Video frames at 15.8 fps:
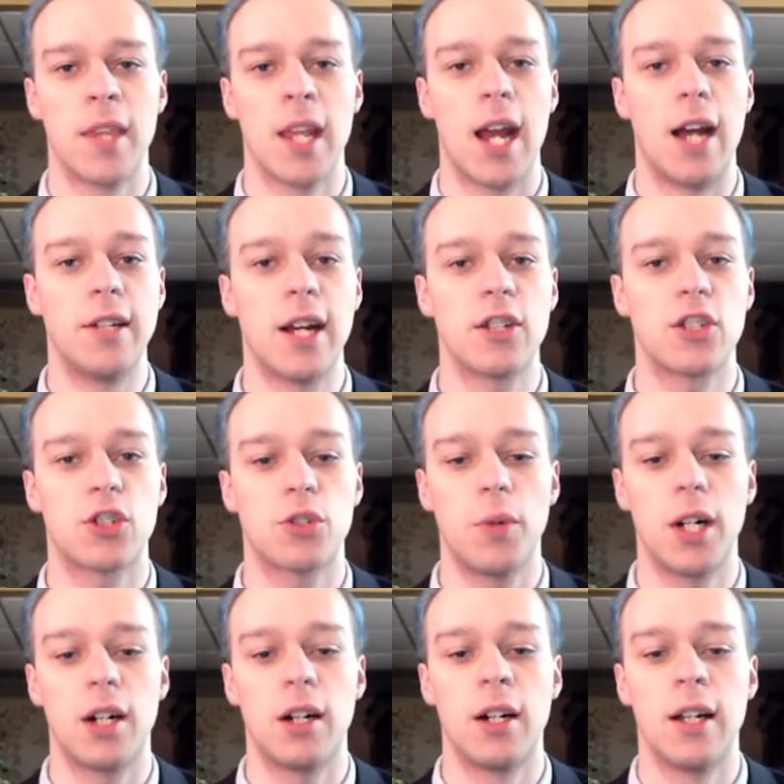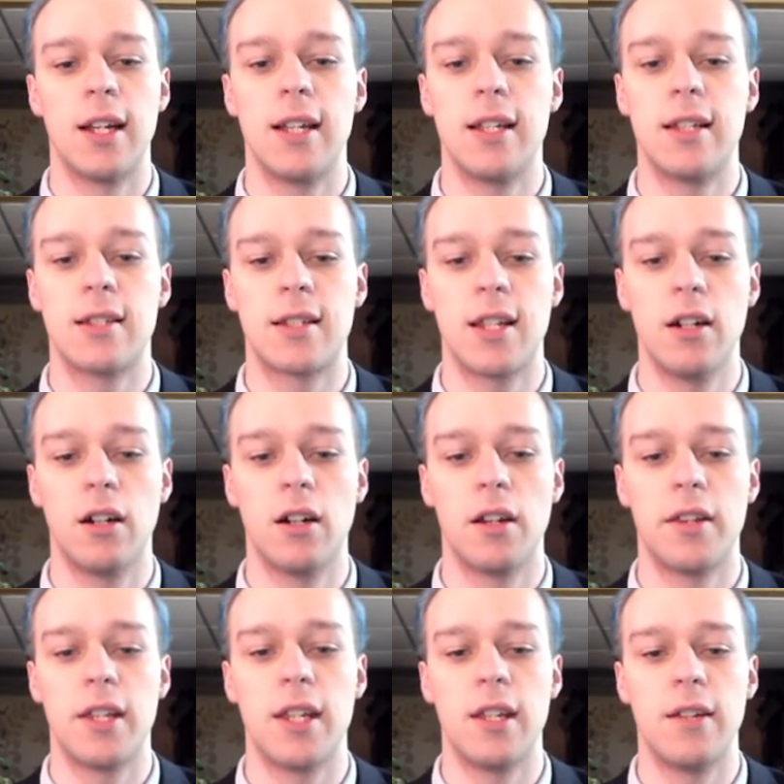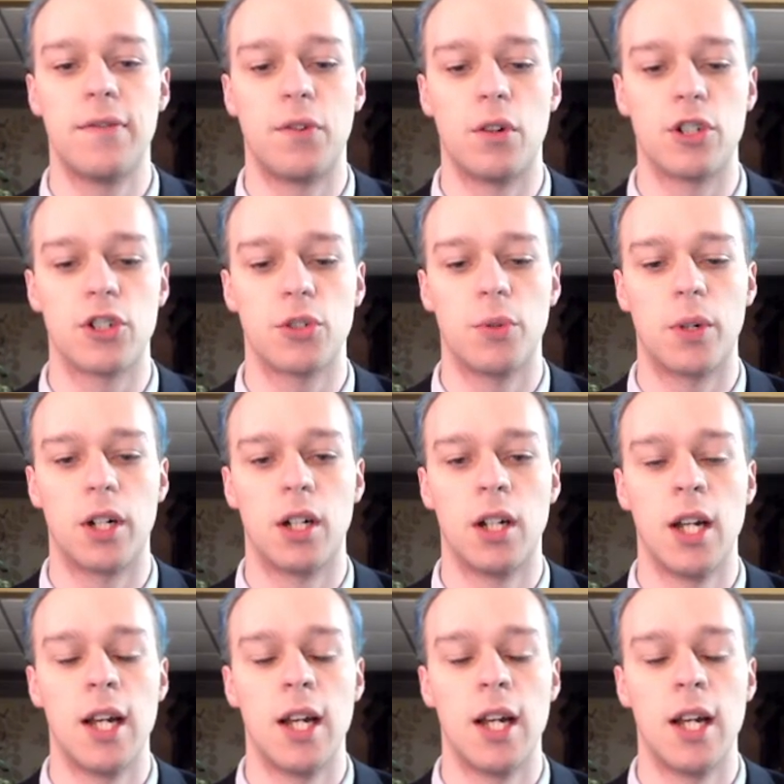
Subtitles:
And that square is here, the e4 square.